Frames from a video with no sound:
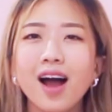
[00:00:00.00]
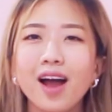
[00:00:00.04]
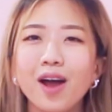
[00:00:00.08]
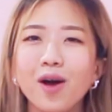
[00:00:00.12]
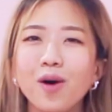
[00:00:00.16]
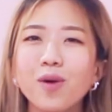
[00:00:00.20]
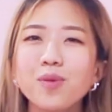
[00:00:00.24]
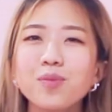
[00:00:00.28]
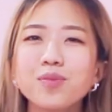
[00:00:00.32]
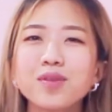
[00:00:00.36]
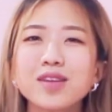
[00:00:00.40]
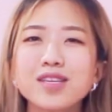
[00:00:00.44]
I
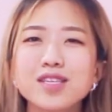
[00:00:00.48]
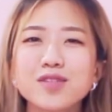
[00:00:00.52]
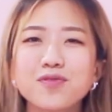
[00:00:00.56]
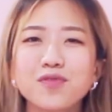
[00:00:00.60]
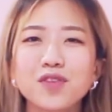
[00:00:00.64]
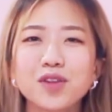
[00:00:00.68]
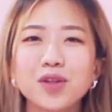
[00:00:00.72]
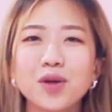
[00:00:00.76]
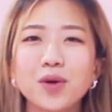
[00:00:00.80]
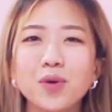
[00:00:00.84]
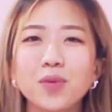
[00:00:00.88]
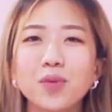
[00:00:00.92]
hope this
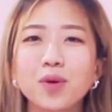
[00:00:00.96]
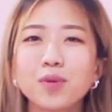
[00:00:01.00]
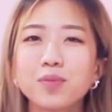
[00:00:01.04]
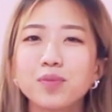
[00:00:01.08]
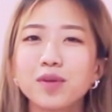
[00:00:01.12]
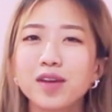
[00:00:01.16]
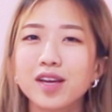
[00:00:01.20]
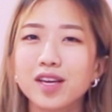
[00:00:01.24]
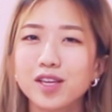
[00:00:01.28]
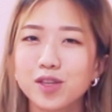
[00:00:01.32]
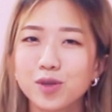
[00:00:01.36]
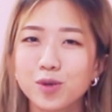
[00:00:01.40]
video will
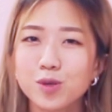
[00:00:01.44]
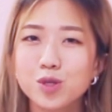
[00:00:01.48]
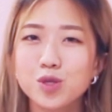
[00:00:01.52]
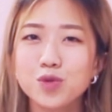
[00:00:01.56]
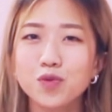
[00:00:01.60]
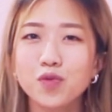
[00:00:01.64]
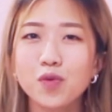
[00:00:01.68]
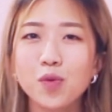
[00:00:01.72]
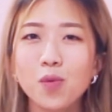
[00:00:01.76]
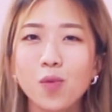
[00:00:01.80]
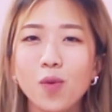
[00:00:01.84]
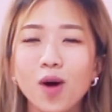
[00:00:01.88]
be a
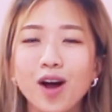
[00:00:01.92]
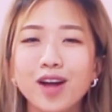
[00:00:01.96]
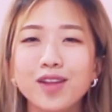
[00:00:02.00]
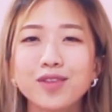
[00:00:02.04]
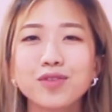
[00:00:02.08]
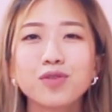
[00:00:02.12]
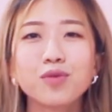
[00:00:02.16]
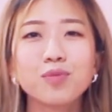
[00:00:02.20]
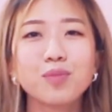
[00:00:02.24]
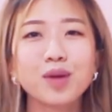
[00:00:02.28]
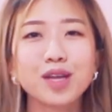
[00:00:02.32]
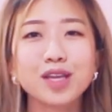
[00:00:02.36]
useful
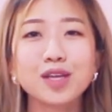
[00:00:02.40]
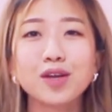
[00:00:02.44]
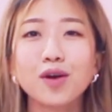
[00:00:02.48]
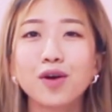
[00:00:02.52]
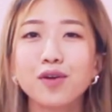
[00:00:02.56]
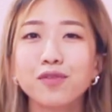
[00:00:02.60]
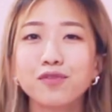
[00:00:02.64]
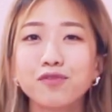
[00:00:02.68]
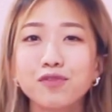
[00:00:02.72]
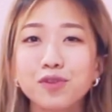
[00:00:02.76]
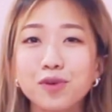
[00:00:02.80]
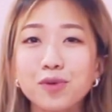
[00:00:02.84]
one to many
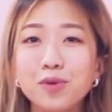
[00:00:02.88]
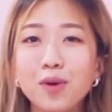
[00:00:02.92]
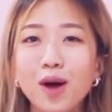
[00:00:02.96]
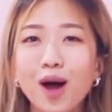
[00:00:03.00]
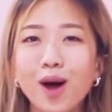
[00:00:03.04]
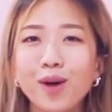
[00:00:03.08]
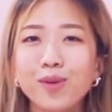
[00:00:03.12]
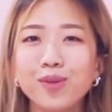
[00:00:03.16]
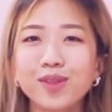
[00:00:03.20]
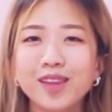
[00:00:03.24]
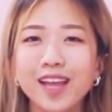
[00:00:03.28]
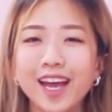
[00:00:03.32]
of you
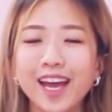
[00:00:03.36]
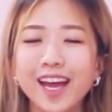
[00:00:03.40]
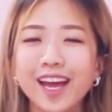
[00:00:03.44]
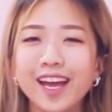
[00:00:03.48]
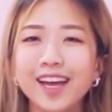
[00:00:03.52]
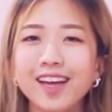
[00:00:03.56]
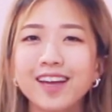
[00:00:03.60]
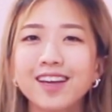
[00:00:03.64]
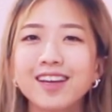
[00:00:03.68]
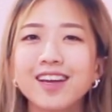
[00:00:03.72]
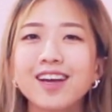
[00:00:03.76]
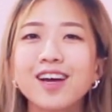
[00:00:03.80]
out
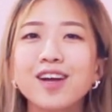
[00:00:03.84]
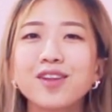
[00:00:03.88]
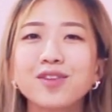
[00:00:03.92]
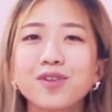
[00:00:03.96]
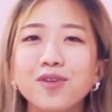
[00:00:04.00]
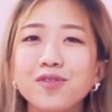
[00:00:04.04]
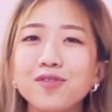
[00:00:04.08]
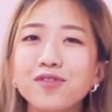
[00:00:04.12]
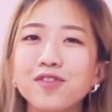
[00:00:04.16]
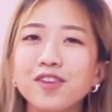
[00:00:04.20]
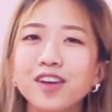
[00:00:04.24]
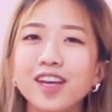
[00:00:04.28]
there.
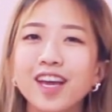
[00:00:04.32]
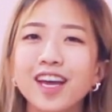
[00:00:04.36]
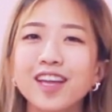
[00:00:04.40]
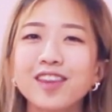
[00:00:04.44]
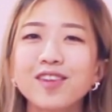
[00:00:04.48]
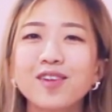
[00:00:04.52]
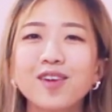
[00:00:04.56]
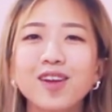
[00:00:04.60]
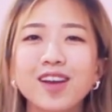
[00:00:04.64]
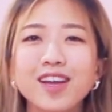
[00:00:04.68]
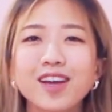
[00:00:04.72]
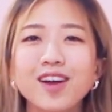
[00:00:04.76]
Don't
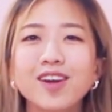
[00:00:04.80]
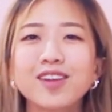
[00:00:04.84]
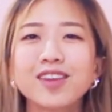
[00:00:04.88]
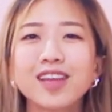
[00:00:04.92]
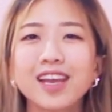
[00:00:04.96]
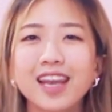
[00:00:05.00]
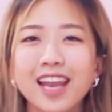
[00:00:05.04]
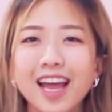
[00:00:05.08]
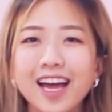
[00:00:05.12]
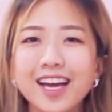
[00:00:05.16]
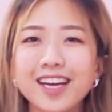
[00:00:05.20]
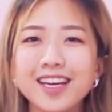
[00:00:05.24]
forget to click on
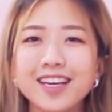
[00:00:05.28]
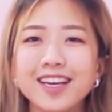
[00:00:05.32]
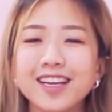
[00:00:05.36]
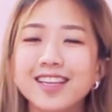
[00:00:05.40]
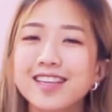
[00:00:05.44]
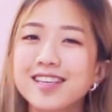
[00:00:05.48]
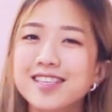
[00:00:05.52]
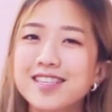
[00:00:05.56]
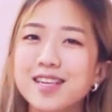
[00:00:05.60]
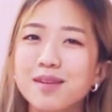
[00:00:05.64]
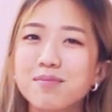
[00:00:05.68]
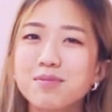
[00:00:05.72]
the like
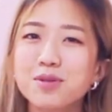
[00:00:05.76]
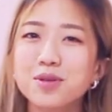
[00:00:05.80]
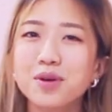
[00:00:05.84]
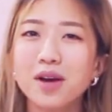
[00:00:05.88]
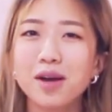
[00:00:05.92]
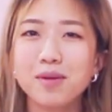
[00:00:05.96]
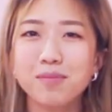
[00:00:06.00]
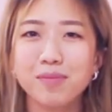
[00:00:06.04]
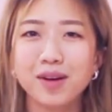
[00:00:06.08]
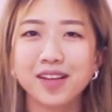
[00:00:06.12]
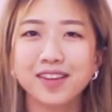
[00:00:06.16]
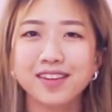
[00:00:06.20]
and the
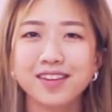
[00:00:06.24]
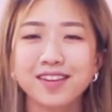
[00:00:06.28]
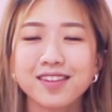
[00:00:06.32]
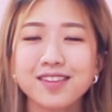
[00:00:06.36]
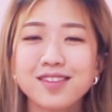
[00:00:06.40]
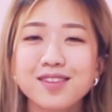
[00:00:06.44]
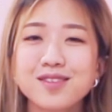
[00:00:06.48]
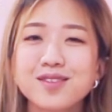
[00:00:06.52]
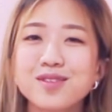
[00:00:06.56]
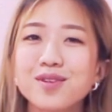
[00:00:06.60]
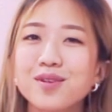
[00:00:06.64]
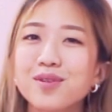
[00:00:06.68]
subscribe button
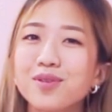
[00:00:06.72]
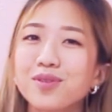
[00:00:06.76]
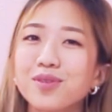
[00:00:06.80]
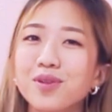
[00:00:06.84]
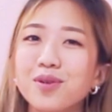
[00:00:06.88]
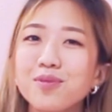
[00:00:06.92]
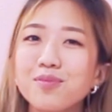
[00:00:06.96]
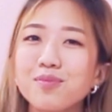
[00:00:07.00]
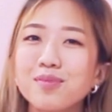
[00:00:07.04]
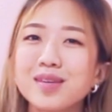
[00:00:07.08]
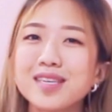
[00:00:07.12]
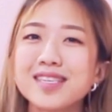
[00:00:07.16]
so you
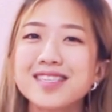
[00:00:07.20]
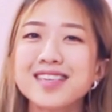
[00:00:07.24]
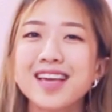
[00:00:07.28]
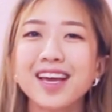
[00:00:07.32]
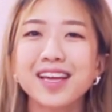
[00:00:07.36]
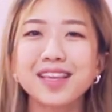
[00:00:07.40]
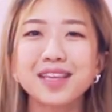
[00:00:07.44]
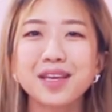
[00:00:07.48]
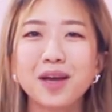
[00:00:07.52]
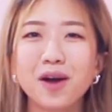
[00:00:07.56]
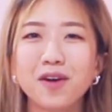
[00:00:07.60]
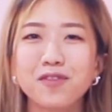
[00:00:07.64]
don't miss
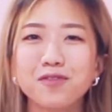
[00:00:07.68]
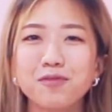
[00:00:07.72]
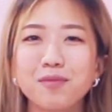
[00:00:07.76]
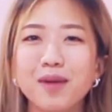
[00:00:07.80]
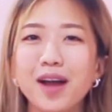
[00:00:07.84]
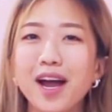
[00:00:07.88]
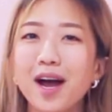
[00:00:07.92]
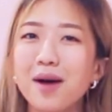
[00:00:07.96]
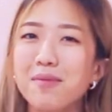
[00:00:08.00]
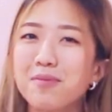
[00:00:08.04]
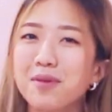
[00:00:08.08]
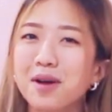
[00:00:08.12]
any of
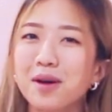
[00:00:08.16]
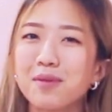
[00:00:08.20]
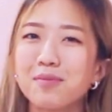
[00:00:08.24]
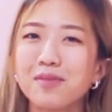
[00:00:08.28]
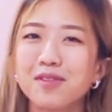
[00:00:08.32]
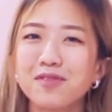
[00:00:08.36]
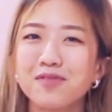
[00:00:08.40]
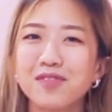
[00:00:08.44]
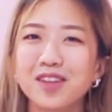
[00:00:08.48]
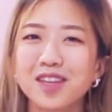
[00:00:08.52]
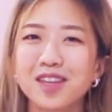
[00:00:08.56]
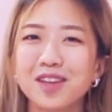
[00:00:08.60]
my
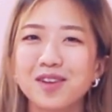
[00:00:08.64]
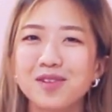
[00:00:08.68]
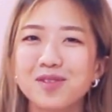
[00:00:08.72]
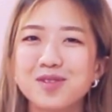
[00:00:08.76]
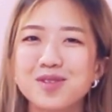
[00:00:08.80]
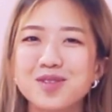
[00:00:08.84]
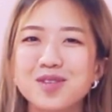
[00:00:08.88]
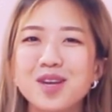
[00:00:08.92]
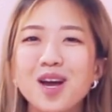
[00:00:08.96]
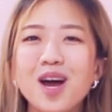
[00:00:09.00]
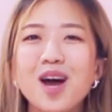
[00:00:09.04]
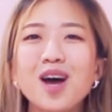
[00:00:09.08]
upcoming
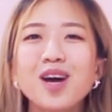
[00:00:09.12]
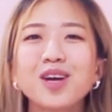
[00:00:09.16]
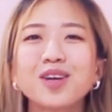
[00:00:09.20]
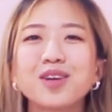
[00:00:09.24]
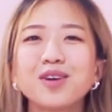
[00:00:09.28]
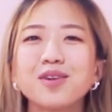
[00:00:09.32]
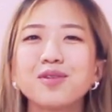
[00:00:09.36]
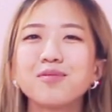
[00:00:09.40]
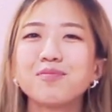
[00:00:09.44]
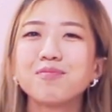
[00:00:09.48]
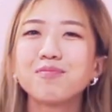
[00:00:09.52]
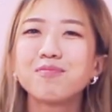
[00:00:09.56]
videos.
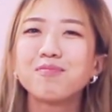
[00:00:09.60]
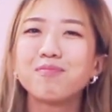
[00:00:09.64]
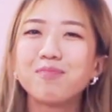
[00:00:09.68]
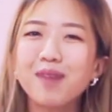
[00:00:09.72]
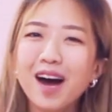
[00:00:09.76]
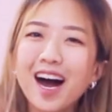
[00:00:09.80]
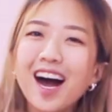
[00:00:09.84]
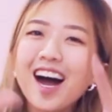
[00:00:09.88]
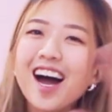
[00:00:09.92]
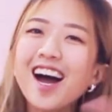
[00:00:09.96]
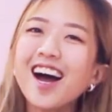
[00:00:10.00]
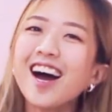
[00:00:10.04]

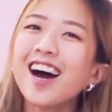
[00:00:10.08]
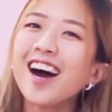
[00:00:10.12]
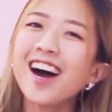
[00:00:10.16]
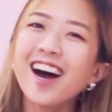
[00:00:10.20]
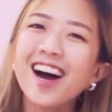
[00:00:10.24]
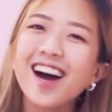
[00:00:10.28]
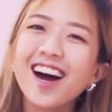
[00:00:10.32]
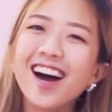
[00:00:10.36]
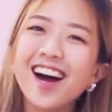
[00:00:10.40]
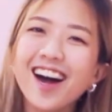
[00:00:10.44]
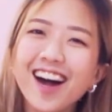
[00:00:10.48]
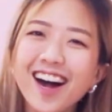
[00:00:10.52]

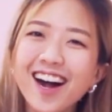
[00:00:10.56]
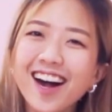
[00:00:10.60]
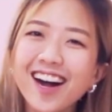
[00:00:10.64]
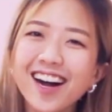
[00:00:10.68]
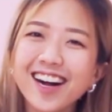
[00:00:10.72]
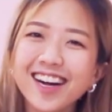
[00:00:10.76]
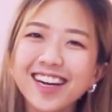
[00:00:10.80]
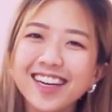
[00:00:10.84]
Goodbye!